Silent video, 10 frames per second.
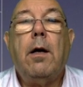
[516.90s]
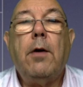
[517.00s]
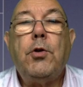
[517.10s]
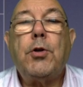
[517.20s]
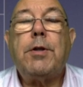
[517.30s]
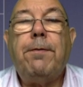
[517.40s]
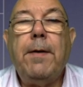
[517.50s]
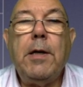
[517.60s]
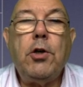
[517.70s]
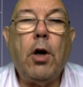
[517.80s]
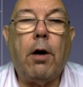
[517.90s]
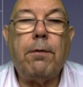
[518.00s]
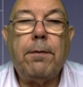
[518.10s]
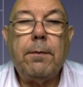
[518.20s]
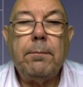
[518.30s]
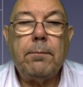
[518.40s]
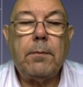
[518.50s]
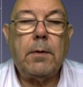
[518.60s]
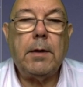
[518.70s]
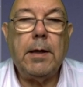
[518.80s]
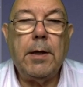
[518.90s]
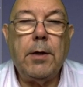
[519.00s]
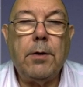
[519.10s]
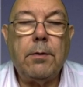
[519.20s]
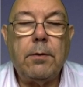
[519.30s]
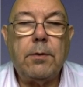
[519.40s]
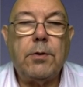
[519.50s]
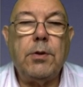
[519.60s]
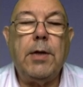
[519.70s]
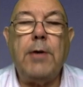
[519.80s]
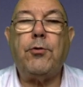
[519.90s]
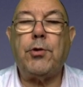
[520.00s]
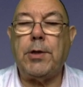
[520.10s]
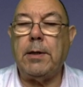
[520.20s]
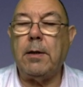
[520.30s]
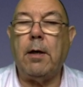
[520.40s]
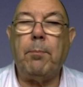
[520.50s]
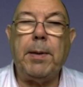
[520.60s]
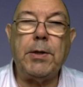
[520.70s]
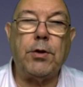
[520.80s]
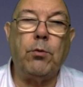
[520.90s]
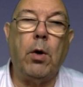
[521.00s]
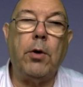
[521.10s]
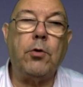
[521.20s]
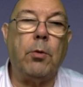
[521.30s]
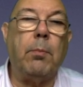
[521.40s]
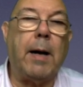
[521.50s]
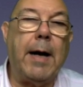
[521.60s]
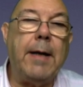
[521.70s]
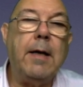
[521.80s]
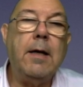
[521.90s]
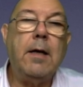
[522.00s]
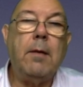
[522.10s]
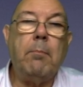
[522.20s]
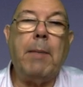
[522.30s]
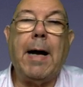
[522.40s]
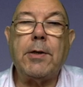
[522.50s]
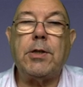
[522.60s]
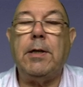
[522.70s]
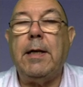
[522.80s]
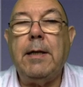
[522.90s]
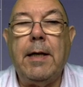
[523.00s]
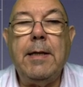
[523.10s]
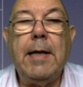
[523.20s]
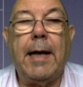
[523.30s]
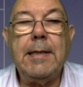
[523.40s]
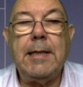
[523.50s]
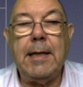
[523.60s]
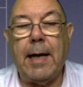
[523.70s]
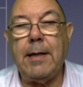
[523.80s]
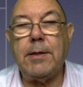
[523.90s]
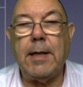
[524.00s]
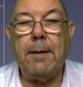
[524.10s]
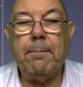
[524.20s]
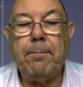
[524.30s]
And just to finish off, it's an interesting piece of work done by Martin in 1980.